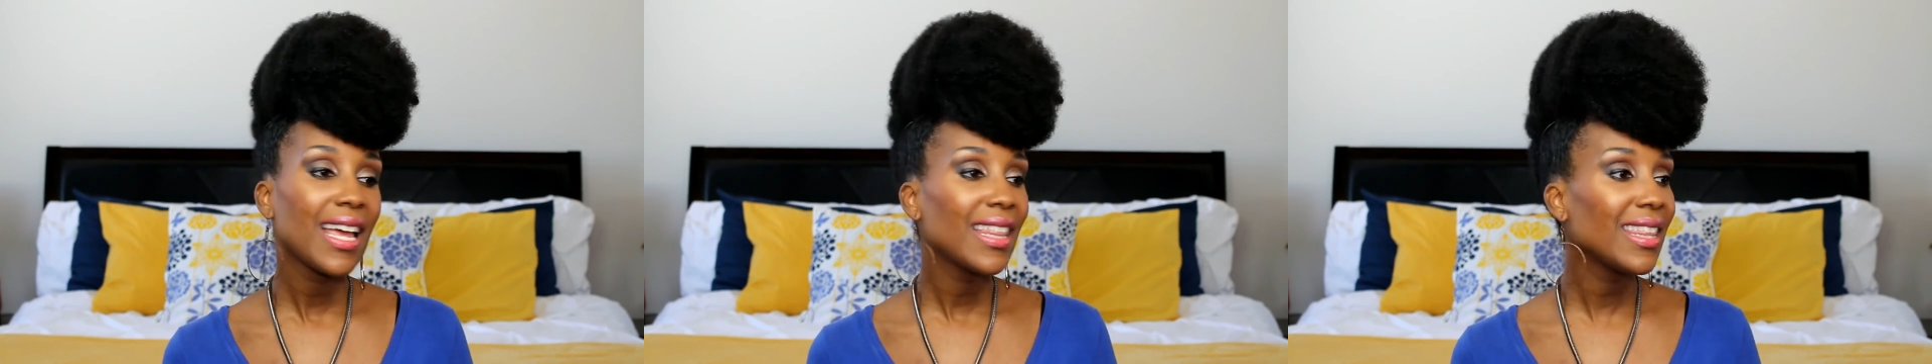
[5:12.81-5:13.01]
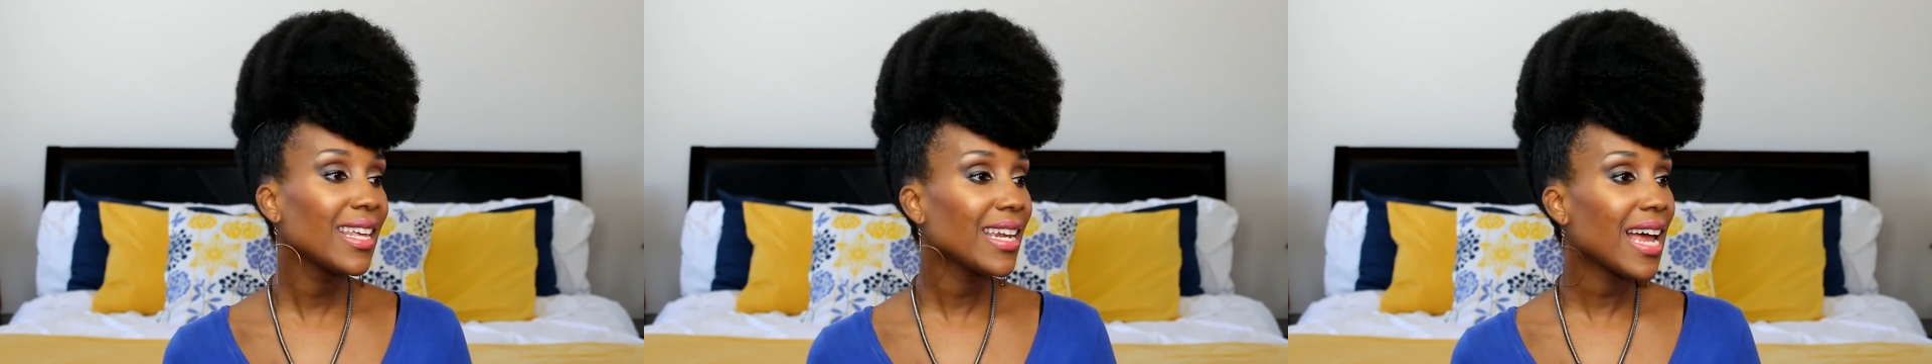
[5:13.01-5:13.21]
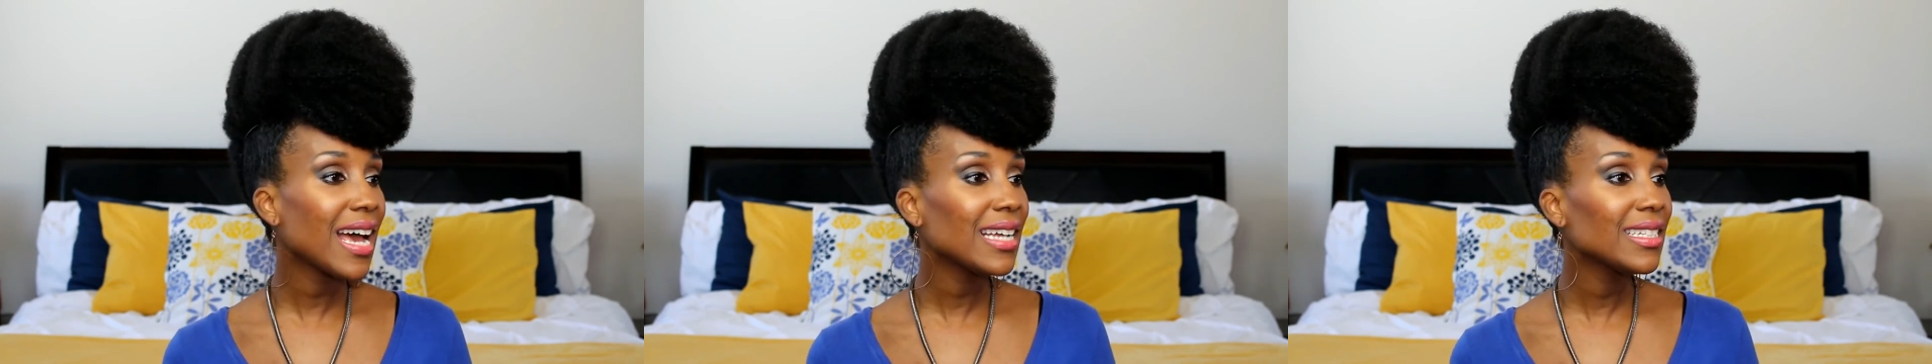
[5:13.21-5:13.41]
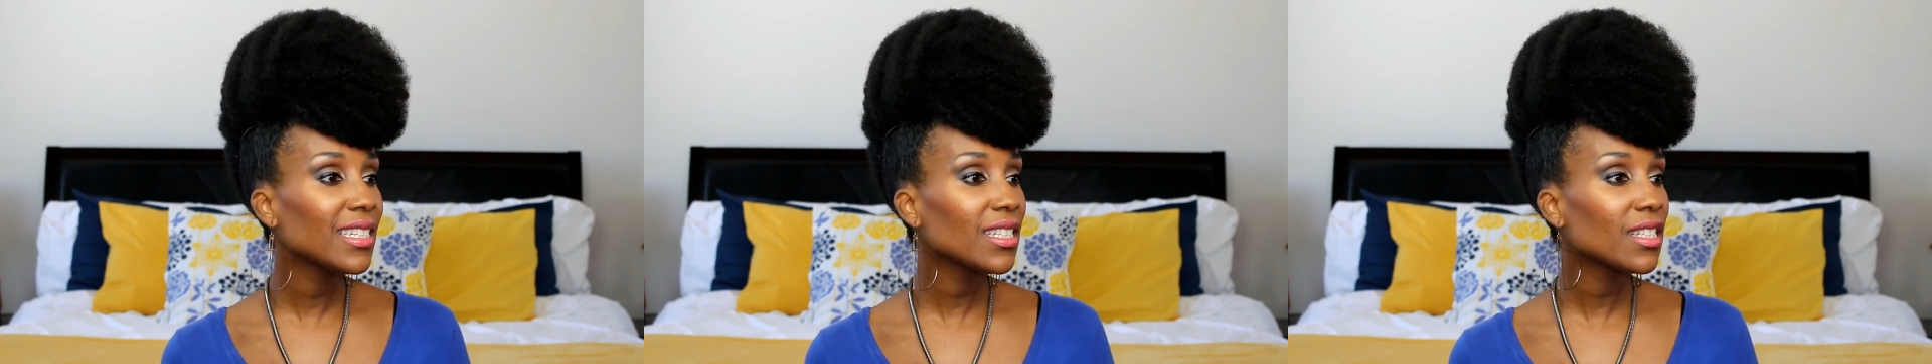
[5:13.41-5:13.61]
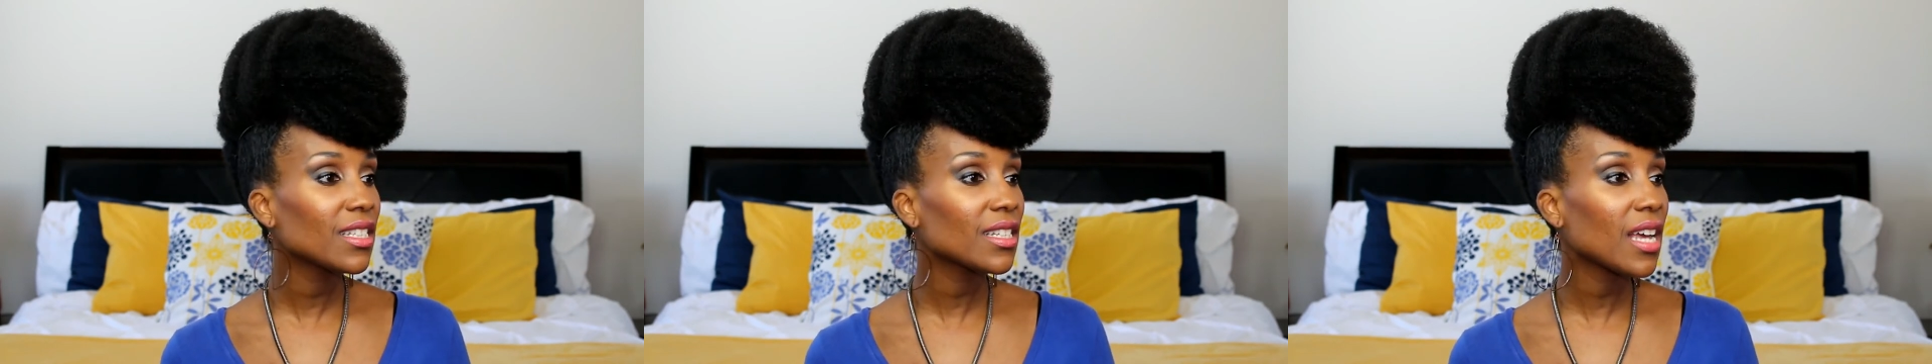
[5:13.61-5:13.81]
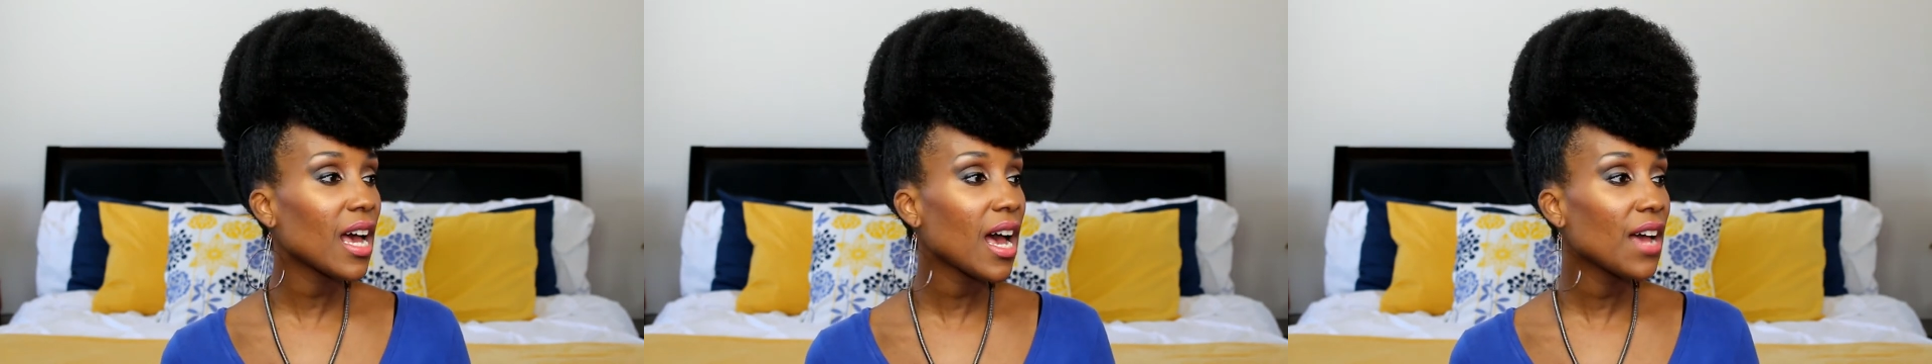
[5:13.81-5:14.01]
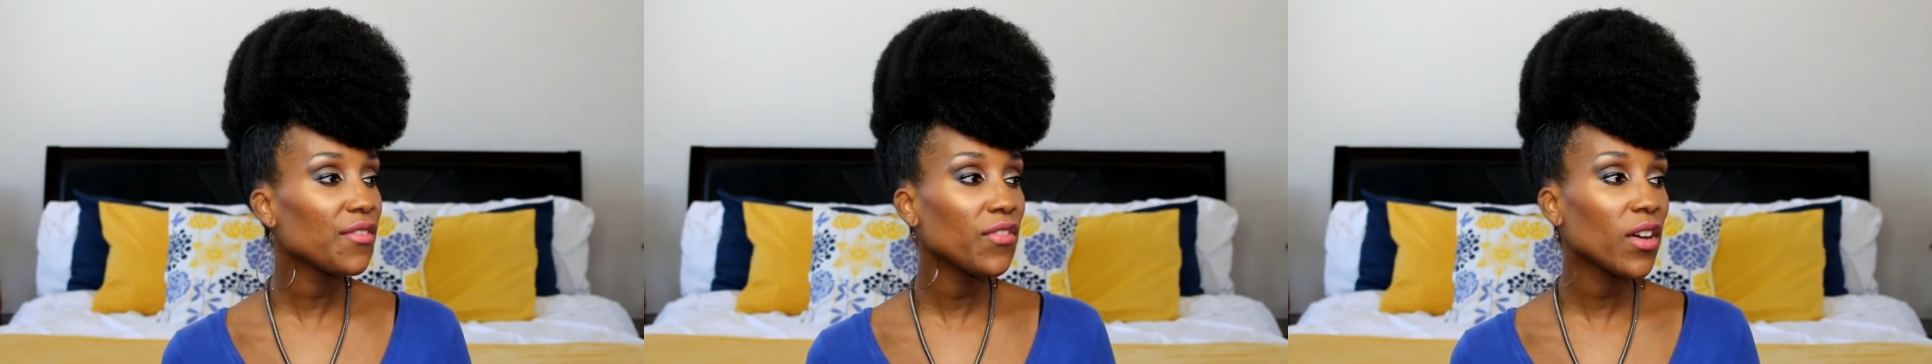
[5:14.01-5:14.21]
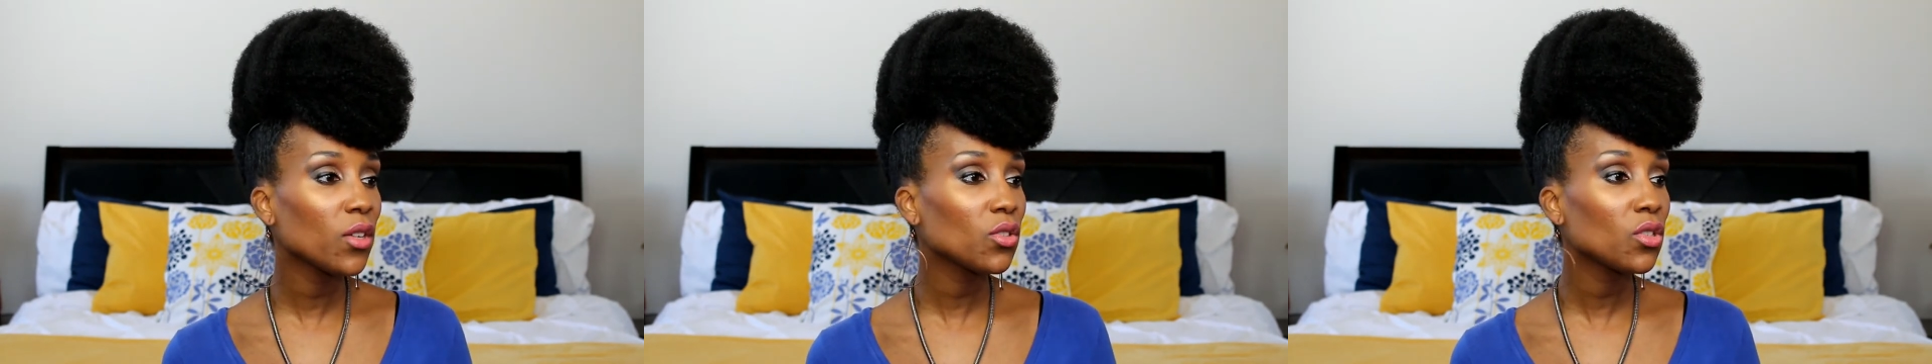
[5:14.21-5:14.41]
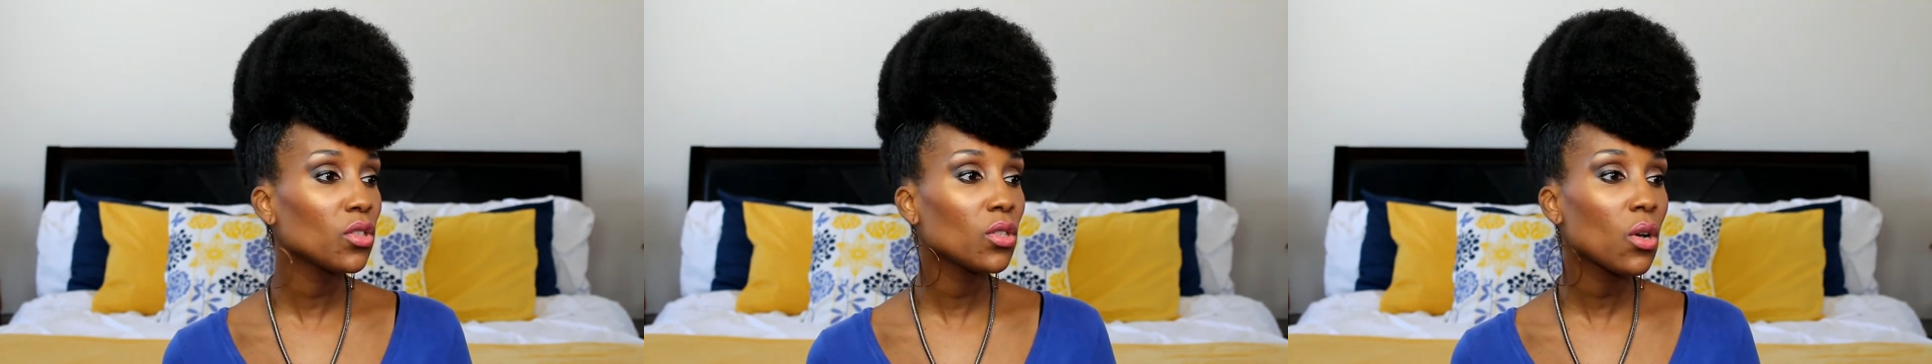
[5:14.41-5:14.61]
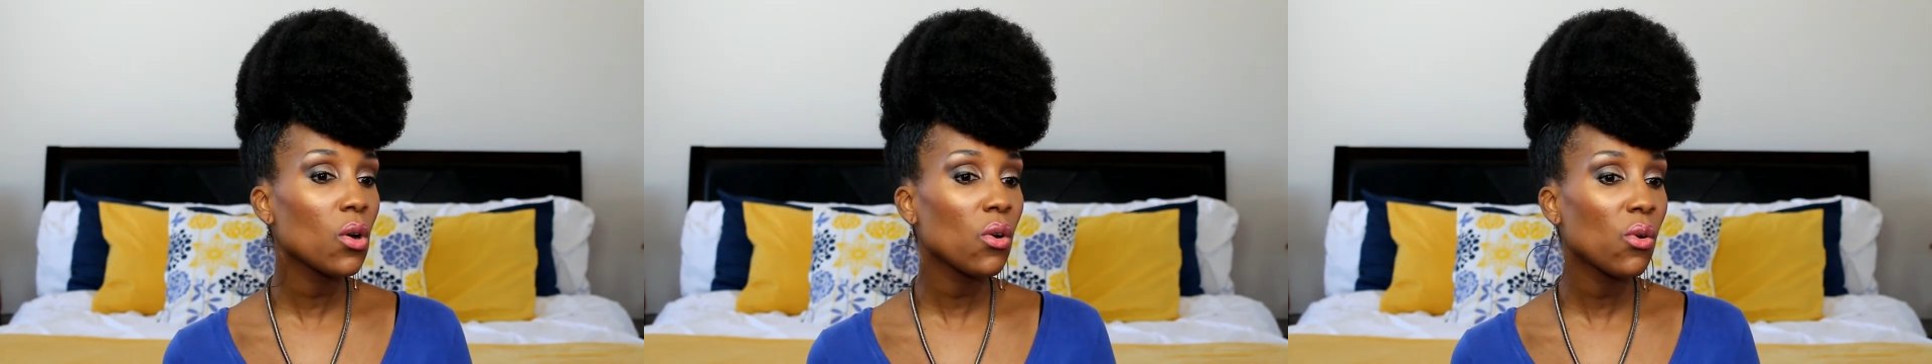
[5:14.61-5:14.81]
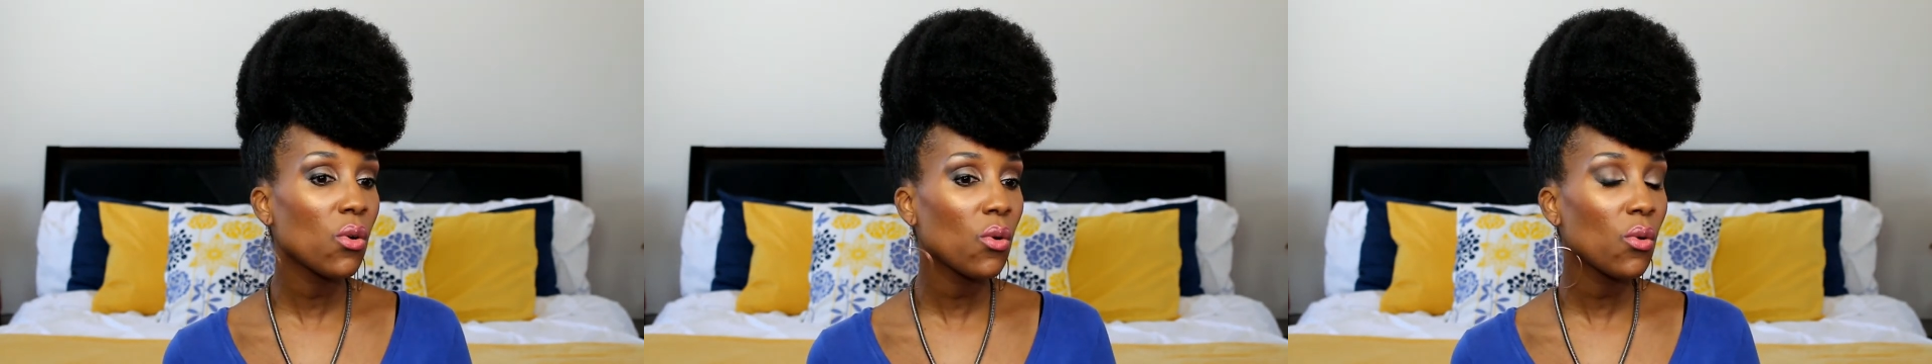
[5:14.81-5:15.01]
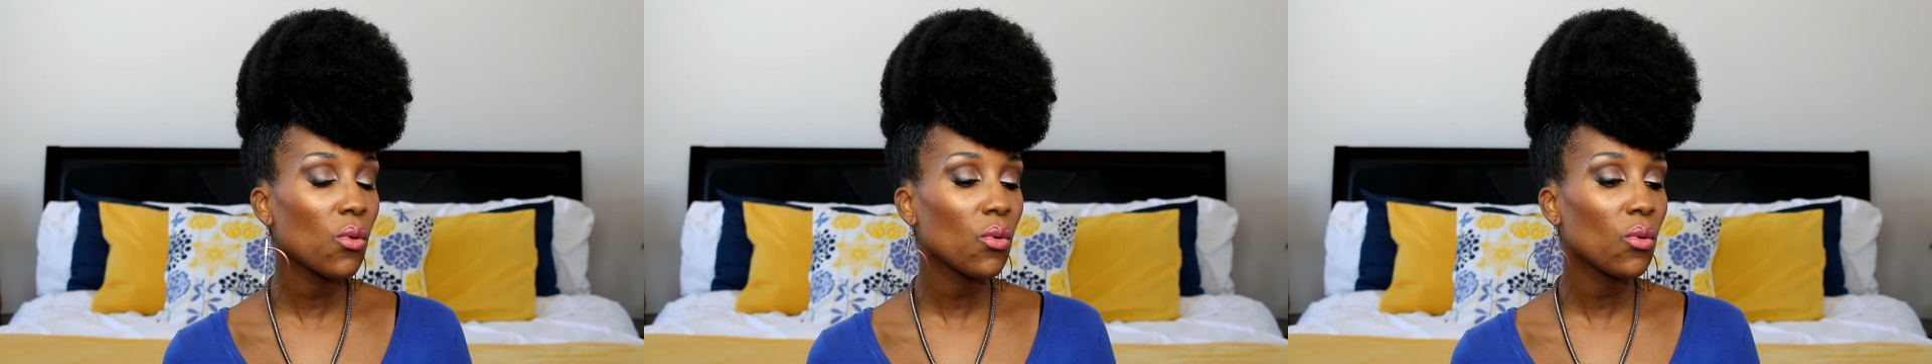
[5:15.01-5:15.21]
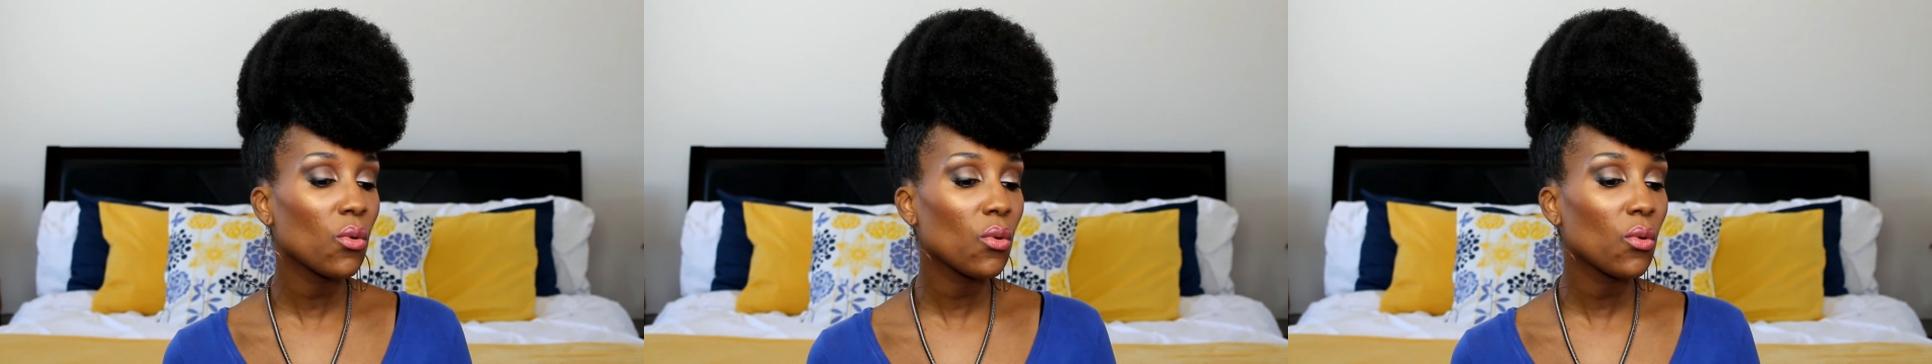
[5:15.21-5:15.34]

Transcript: then I felt so